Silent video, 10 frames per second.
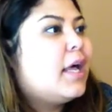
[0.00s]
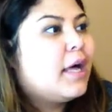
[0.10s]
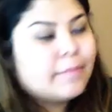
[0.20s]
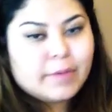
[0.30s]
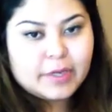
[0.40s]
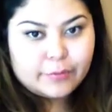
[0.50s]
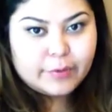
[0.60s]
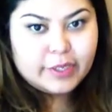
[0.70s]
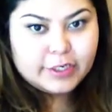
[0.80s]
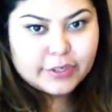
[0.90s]
am gonna
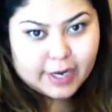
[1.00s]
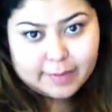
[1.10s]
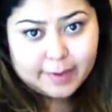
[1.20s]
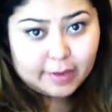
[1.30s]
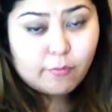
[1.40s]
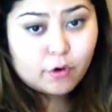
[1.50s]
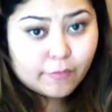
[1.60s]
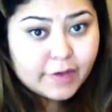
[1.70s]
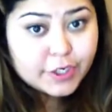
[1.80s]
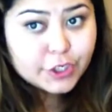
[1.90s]
really try to make
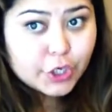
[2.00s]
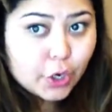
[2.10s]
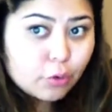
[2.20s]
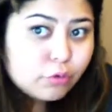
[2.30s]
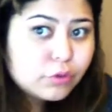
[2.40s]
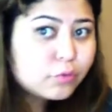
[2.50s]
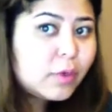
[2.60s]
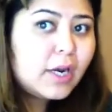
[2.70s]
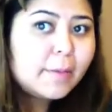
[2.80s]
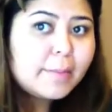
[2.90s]
more videos
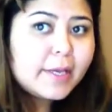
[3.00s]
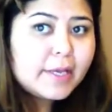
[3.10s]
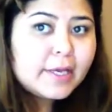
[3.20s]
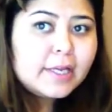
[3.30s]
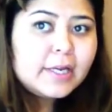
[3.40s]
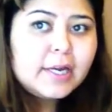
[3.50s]
while I'm here.